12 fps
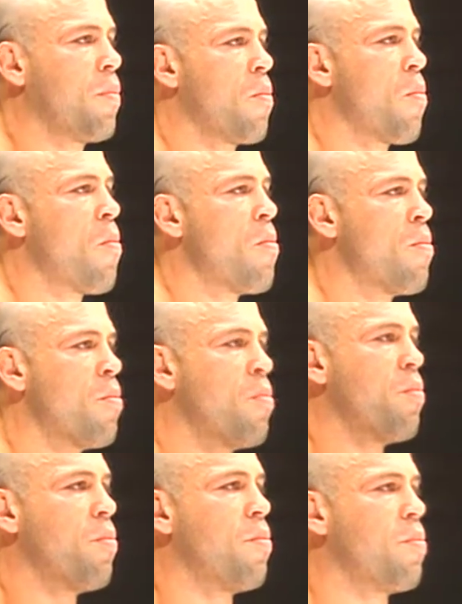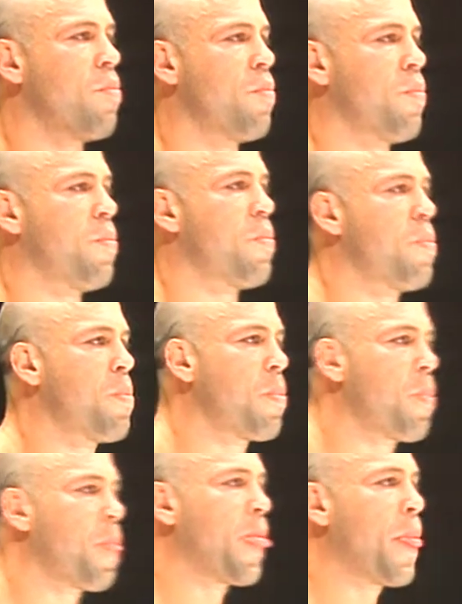You know, when I broke my
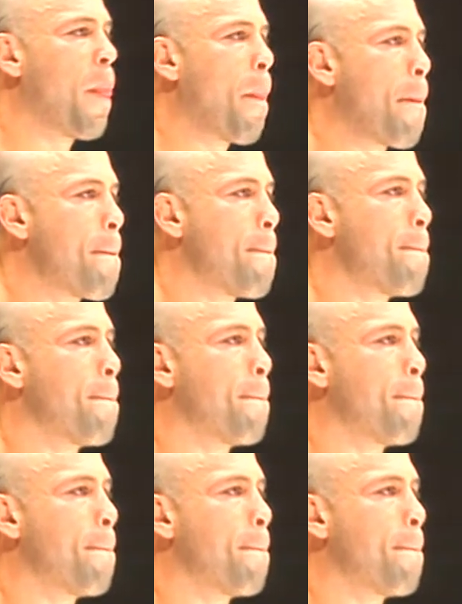finger or something, I